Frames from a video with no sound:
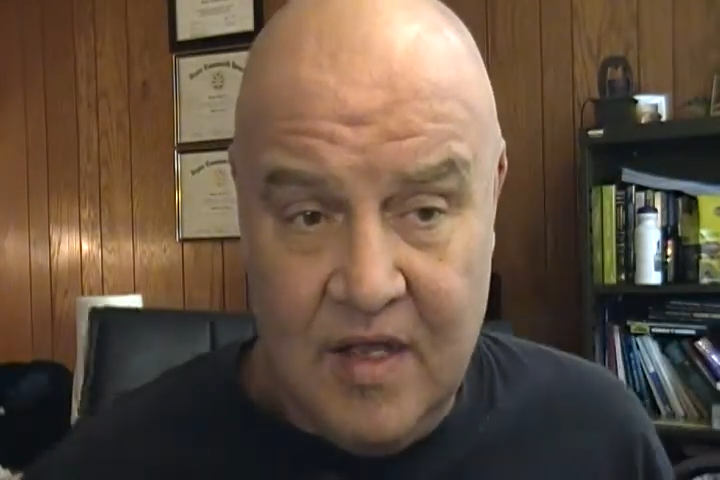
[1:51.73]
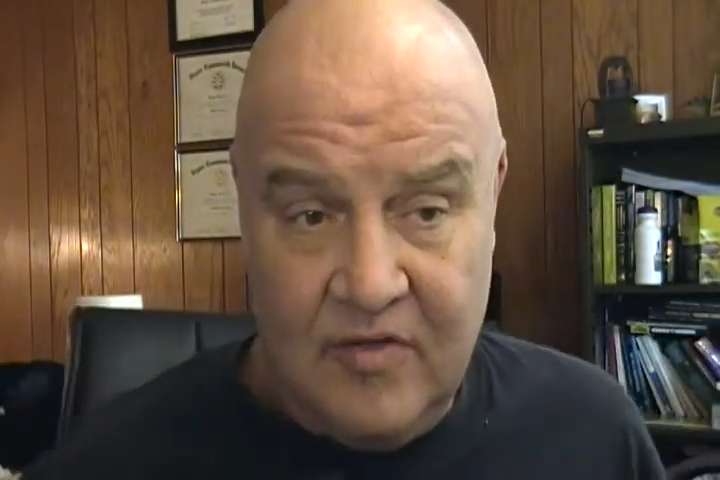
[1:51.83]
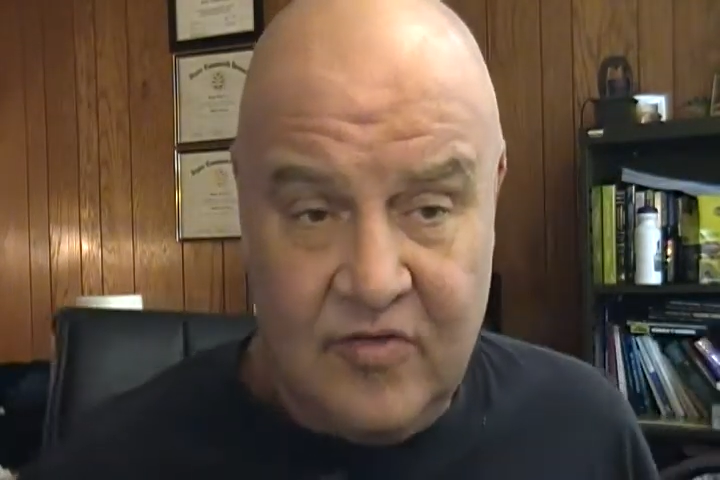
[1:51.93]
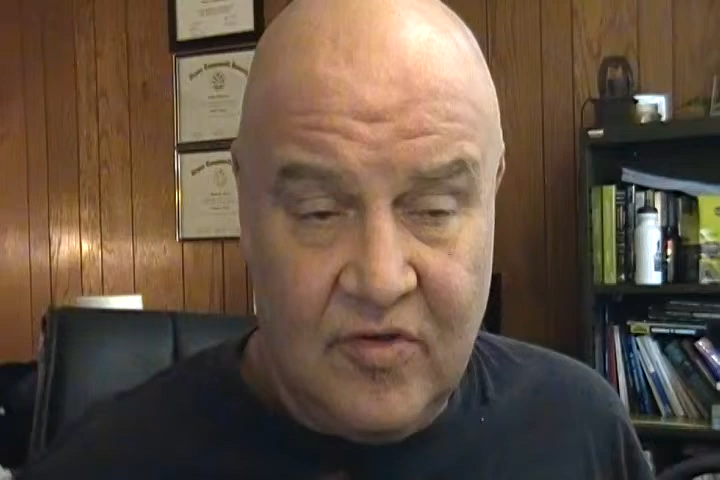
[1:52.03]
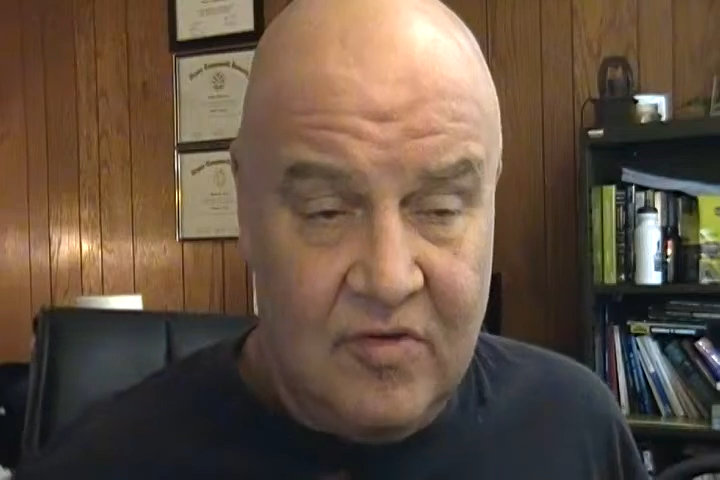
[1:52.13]

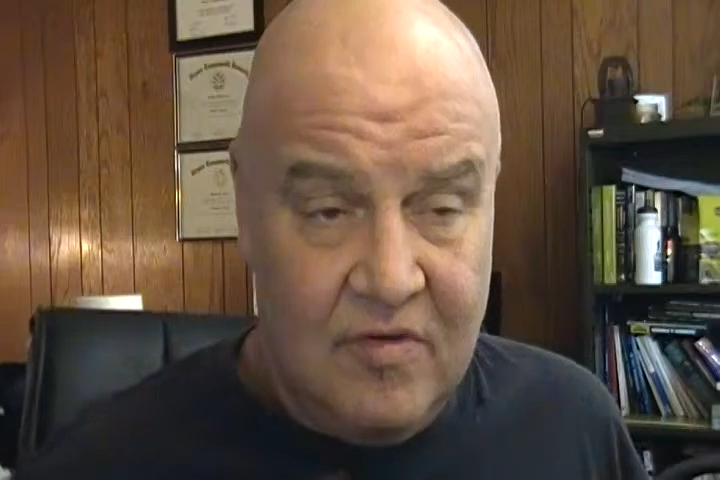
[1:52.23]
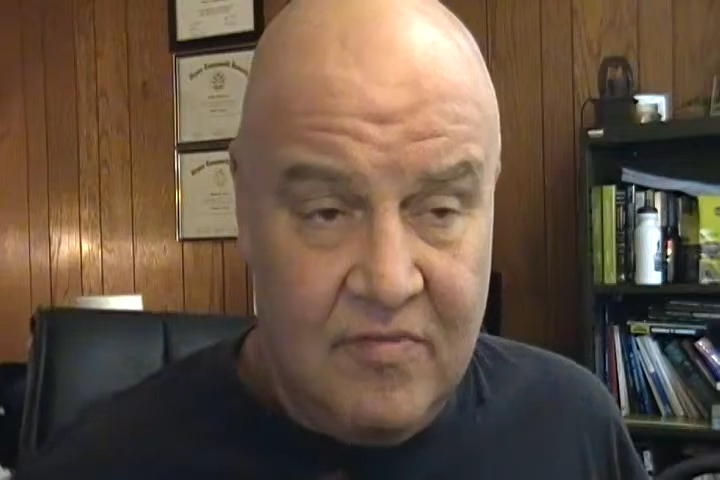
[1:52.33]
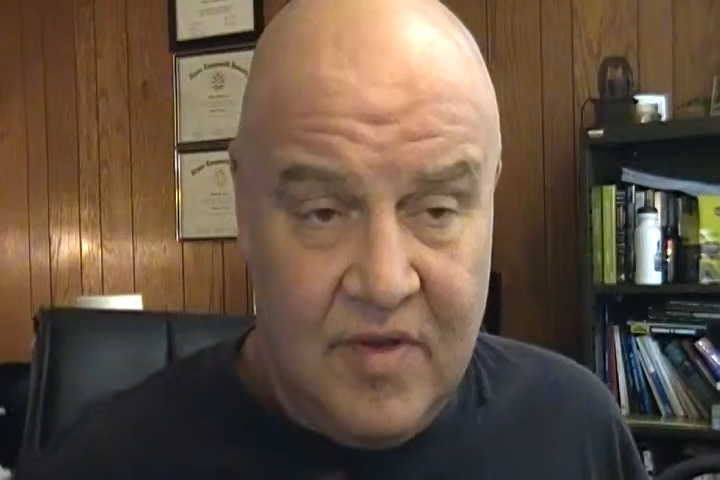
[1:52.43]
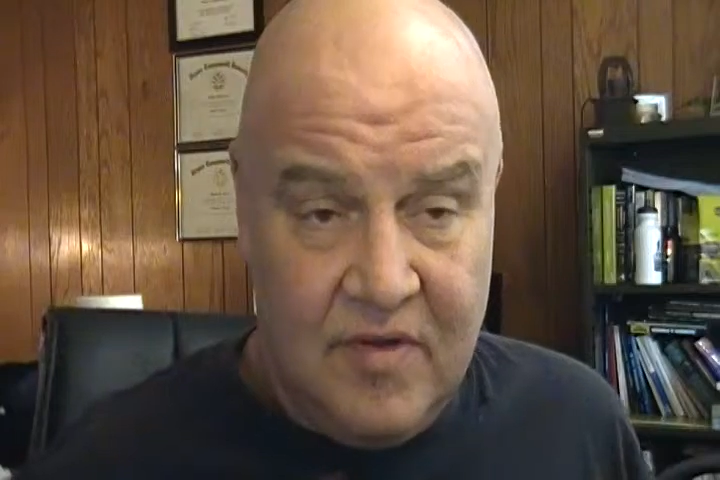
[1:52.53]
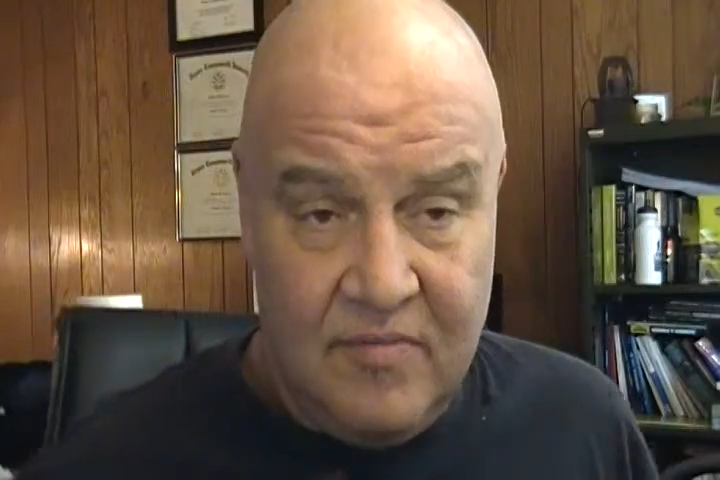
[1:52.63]
It
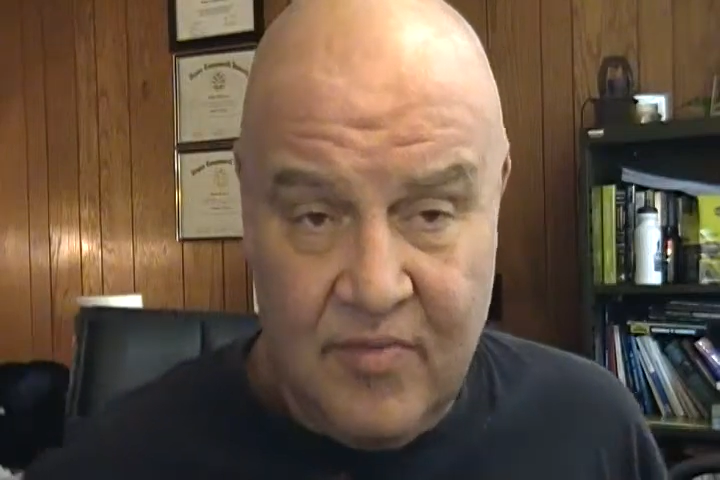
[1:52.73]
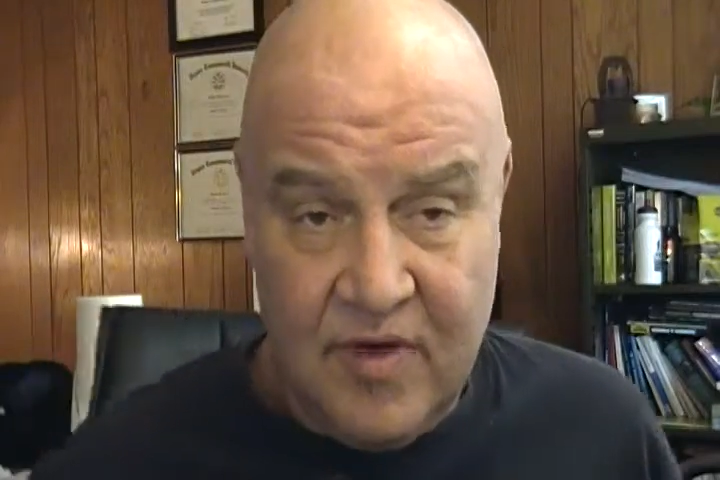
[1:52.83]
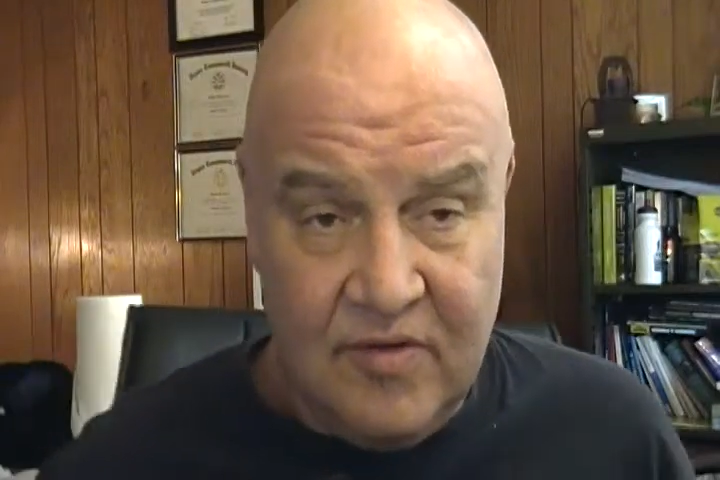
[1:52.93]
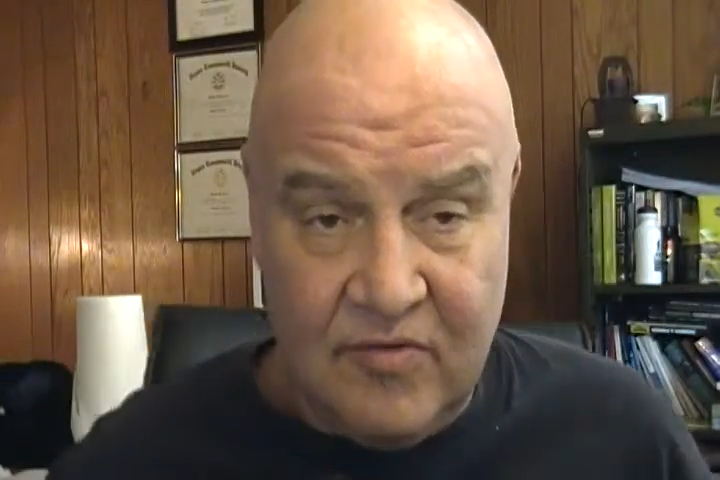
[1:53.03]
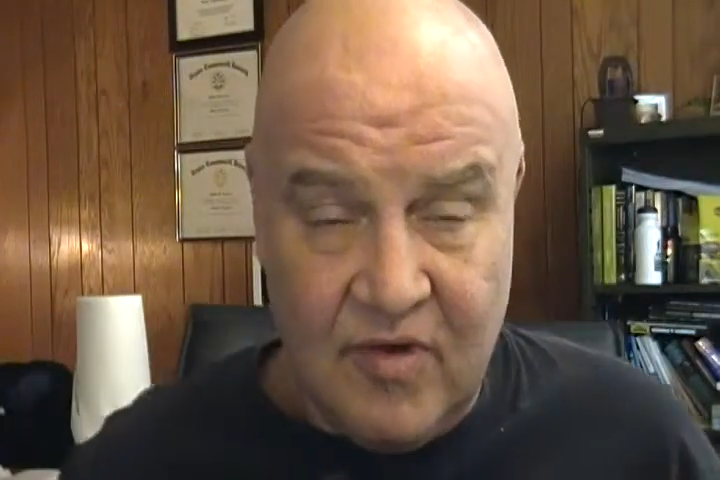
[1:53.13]
should be
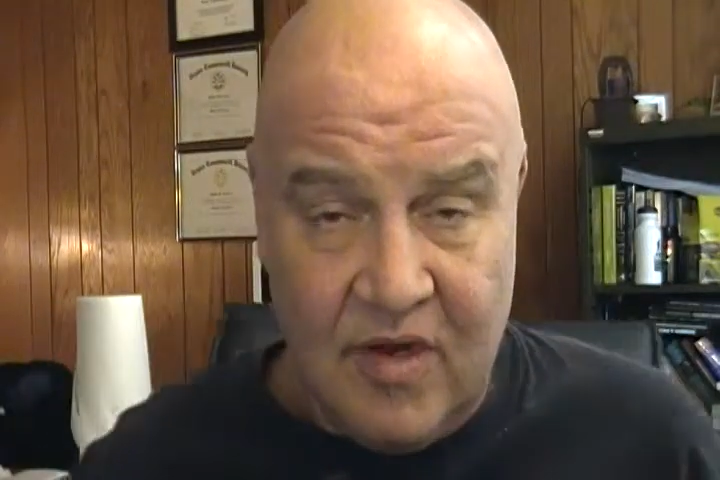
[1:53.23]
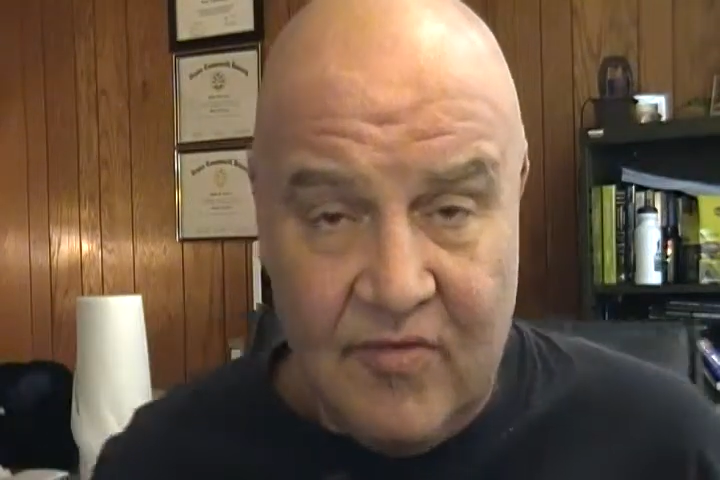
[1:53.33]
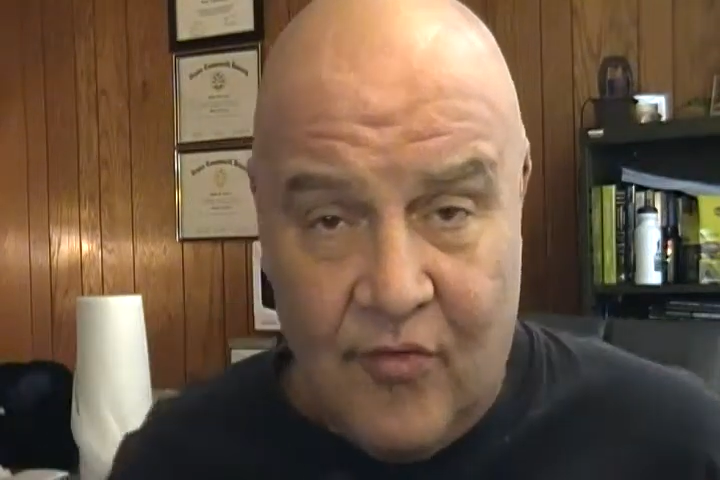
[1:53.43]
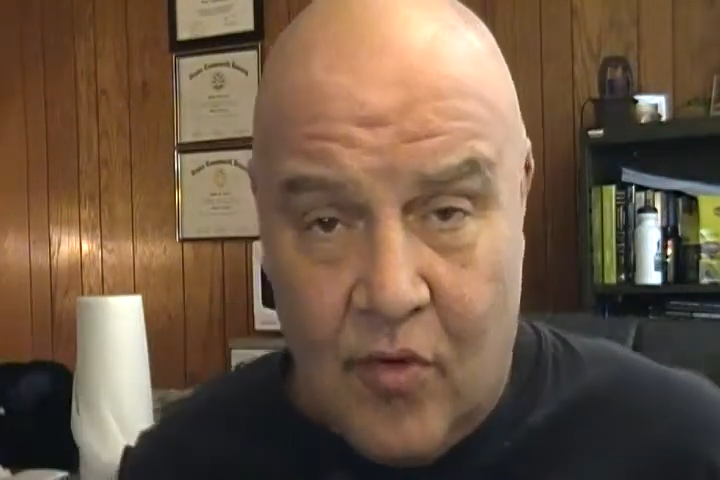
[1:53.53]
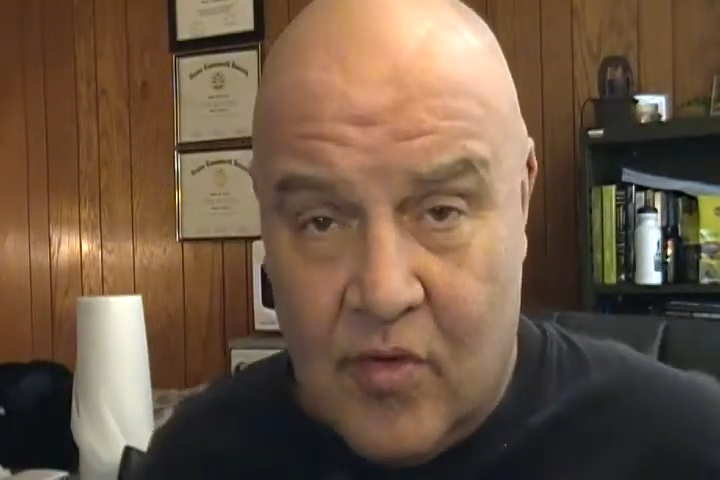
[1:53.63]
pretty
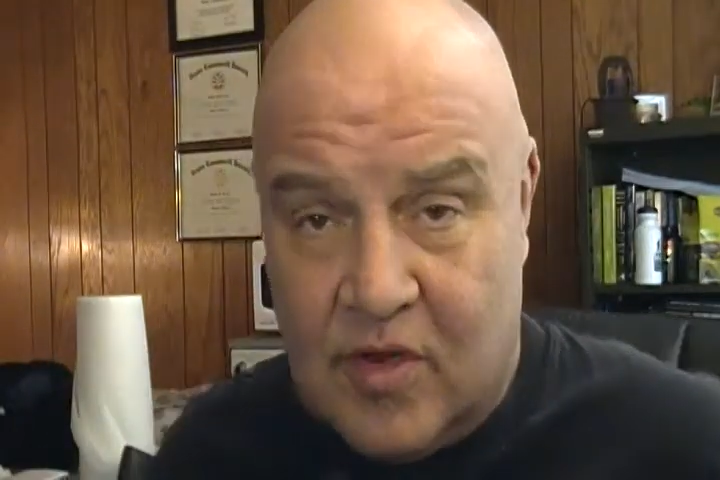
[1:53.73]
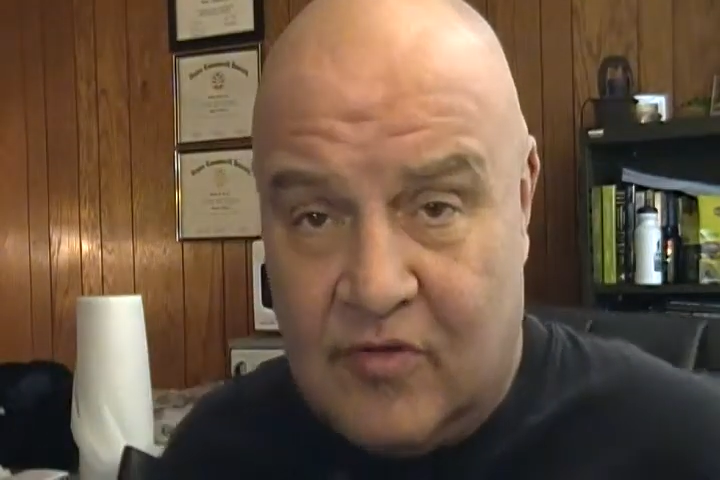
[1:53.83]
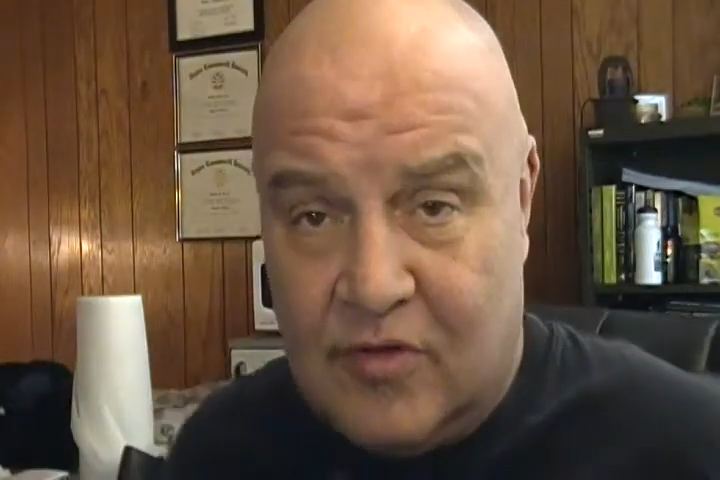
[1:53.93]
straightforward.